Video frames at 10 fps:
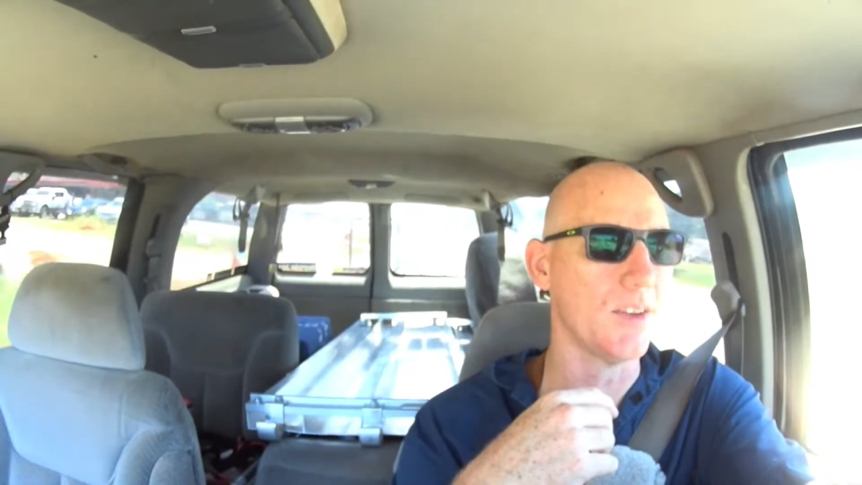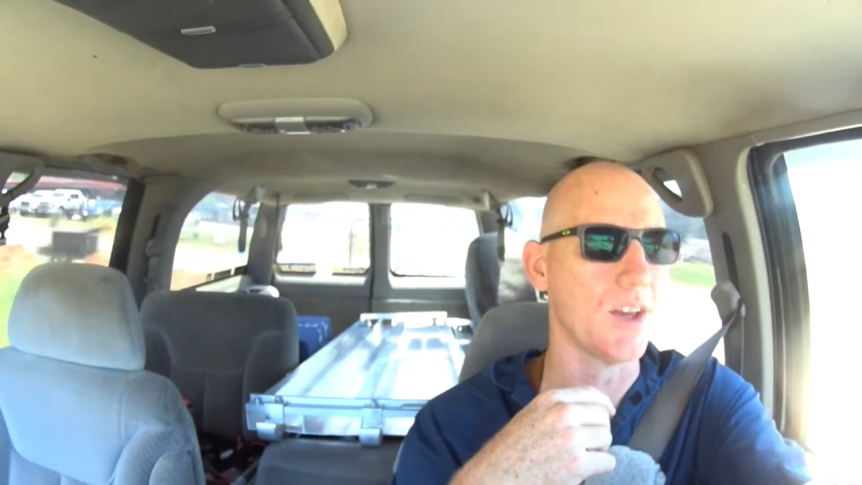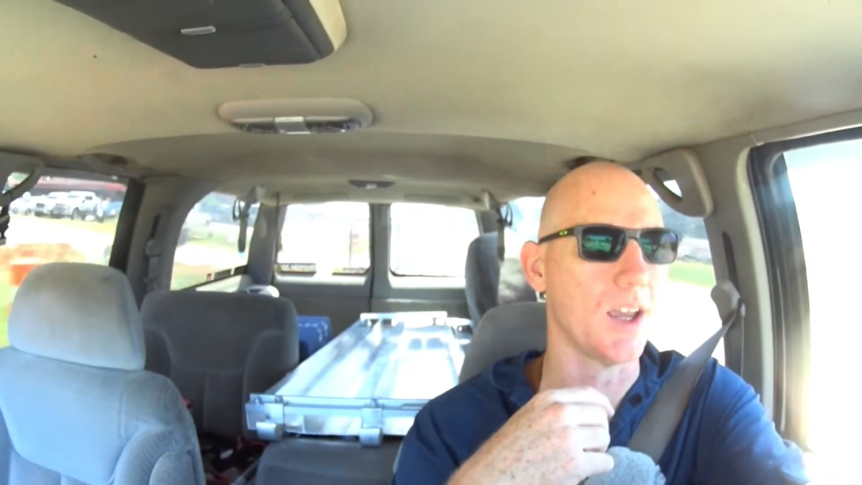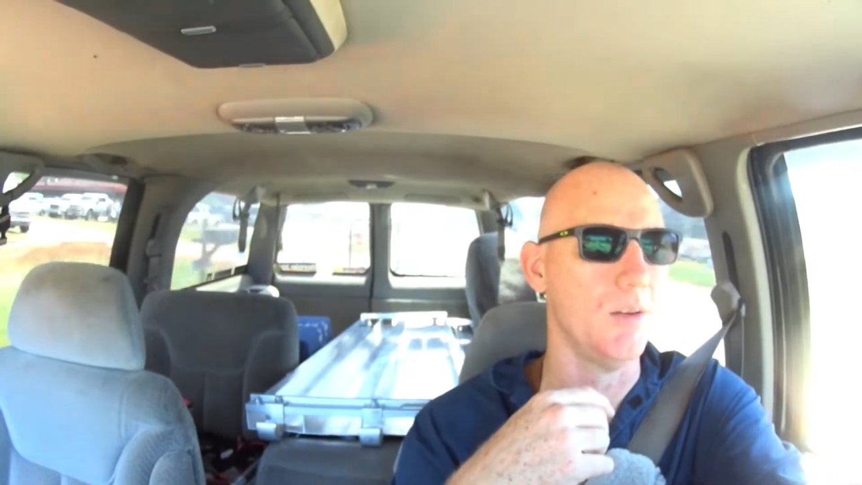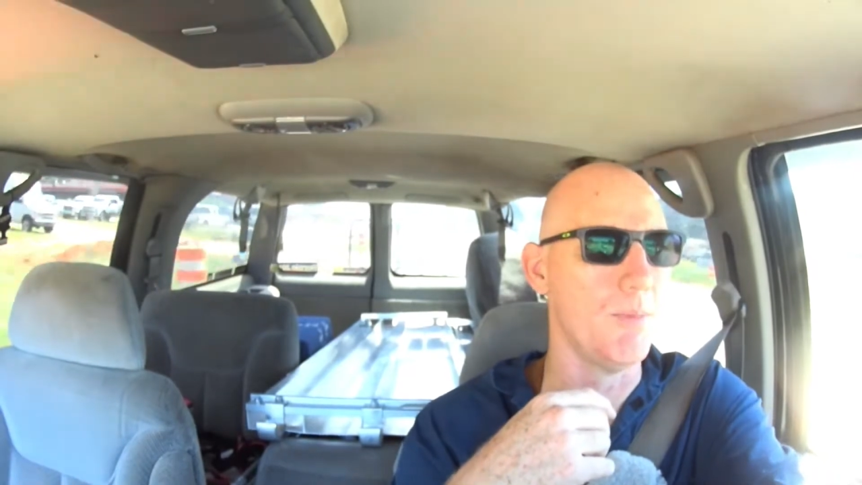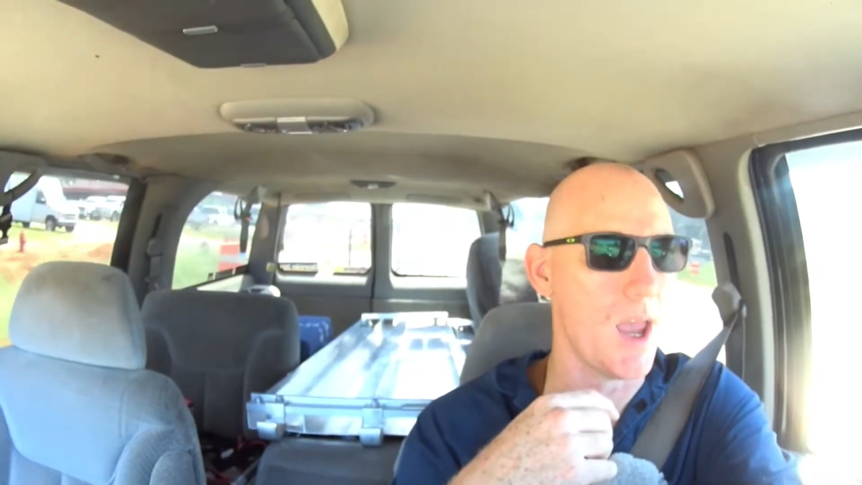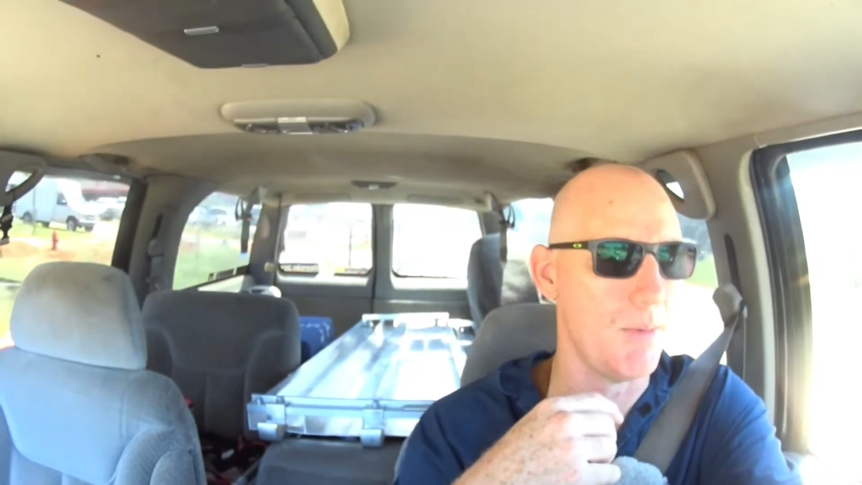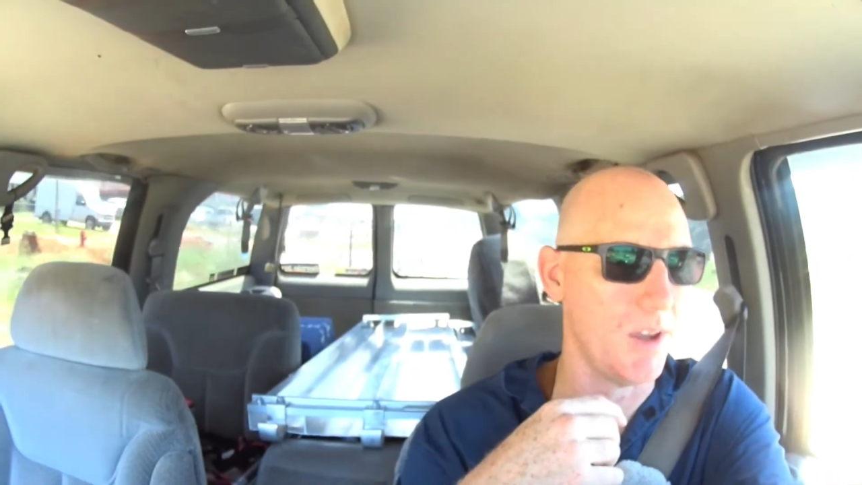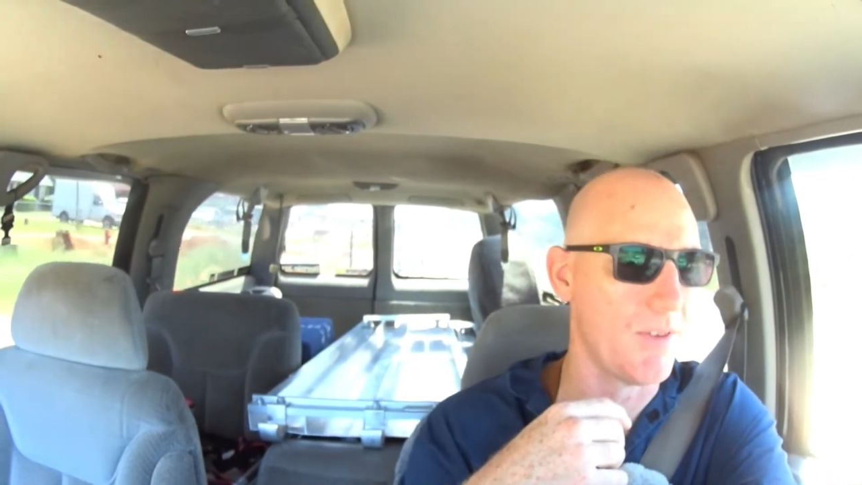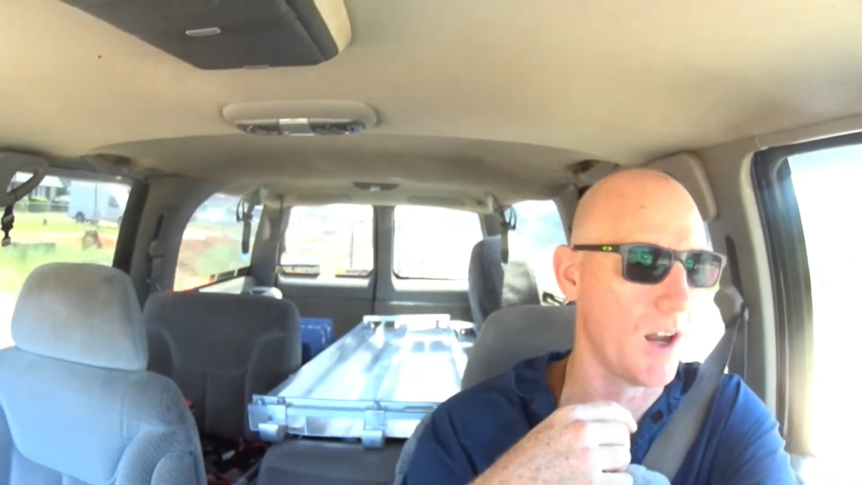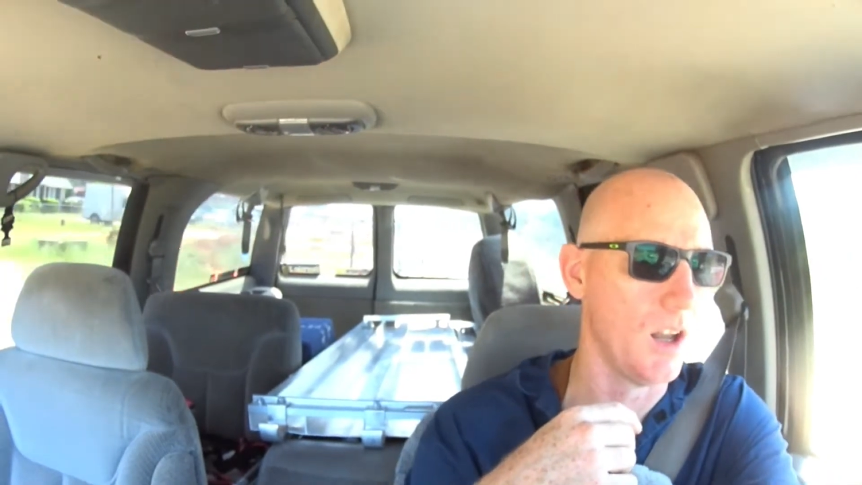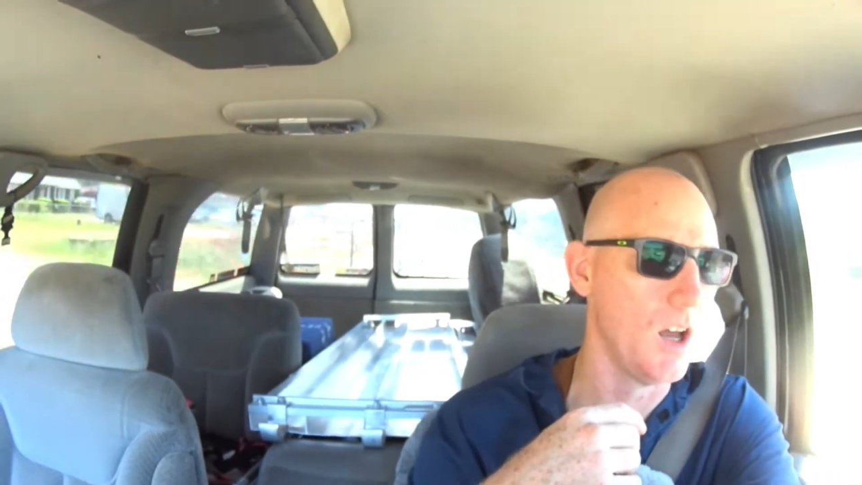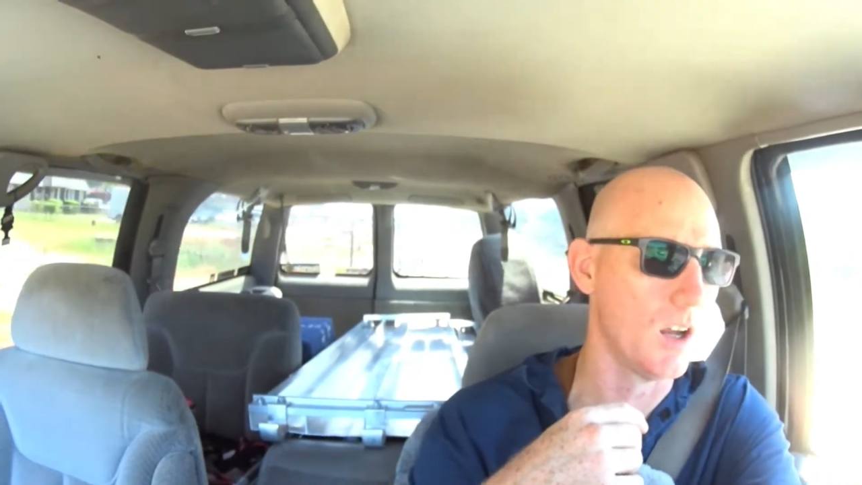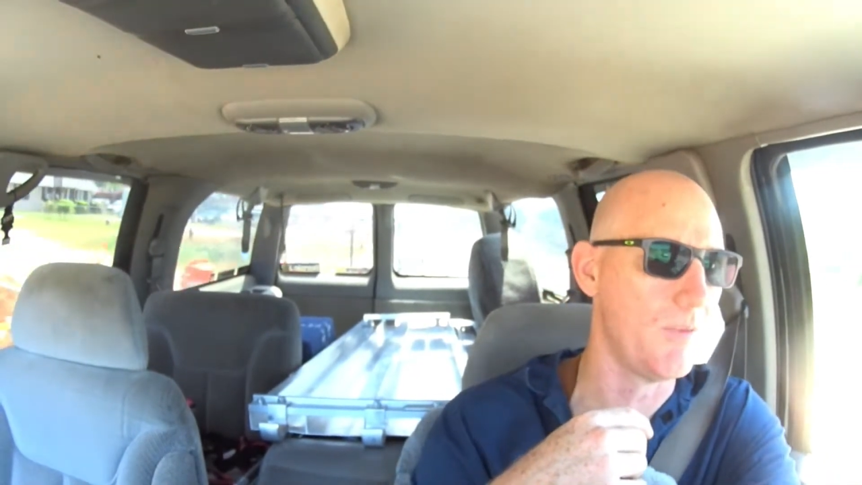I could have maybe, if I had luck,